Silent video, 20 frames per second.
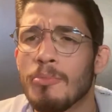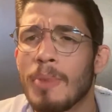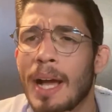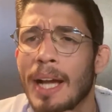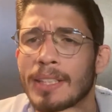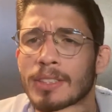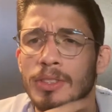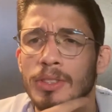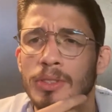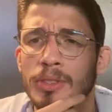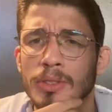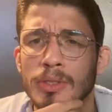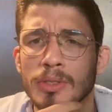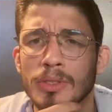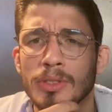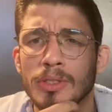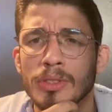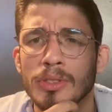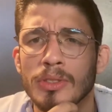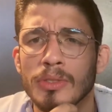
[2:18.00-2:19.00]
back to
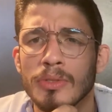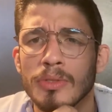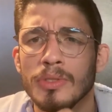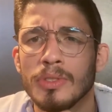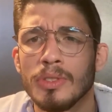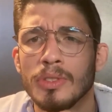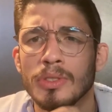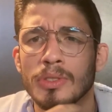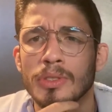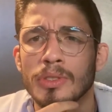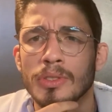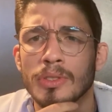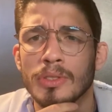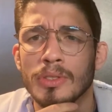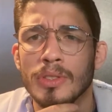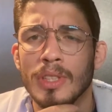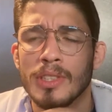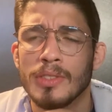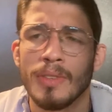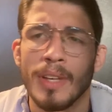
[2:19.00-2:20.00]

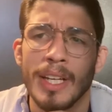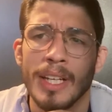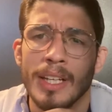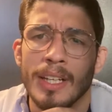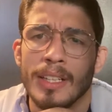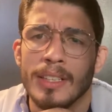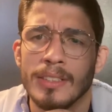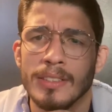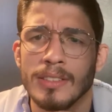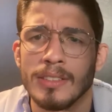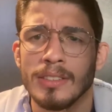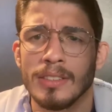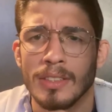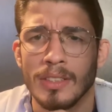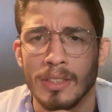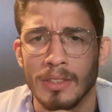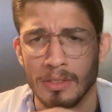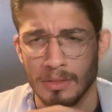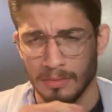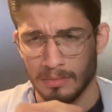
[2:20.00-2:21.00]
Las Vegas. You
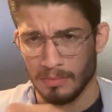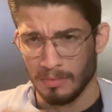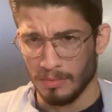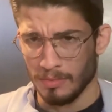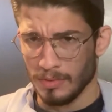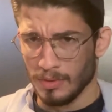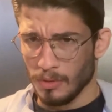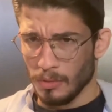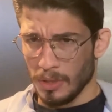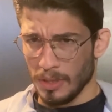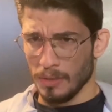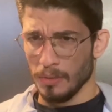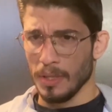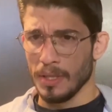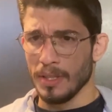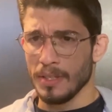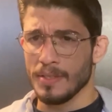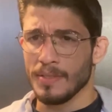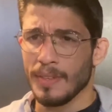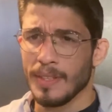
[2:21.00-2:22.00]
know,
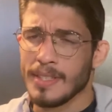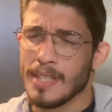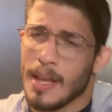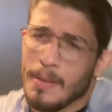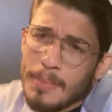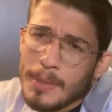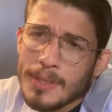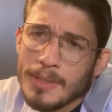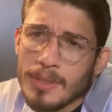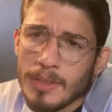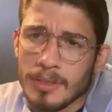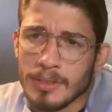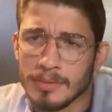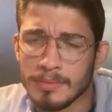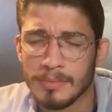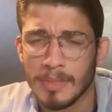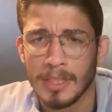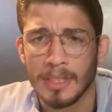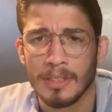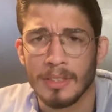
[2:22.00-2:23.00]
when these things happen. So
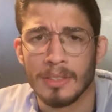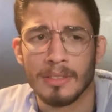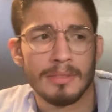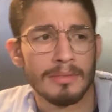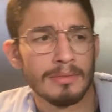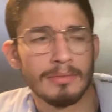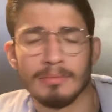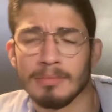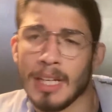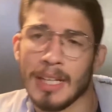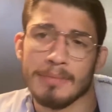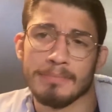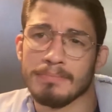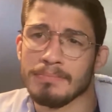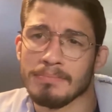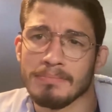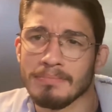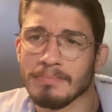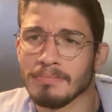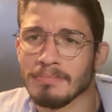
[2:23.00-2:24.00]
I don't know.
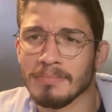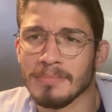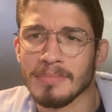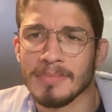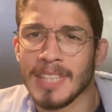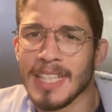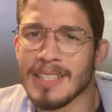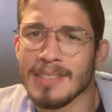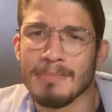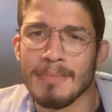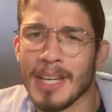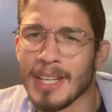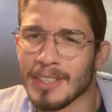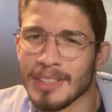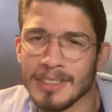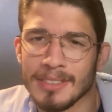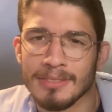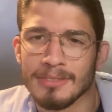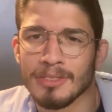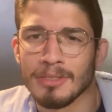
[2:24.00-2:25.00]
Doesn't
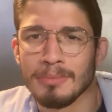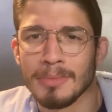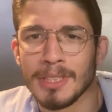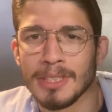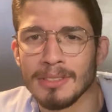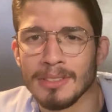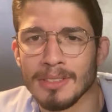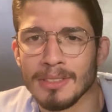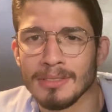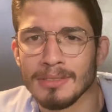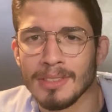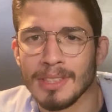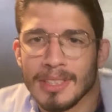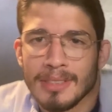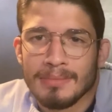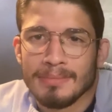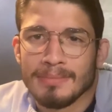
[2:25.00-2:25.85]
matter for me. You know, like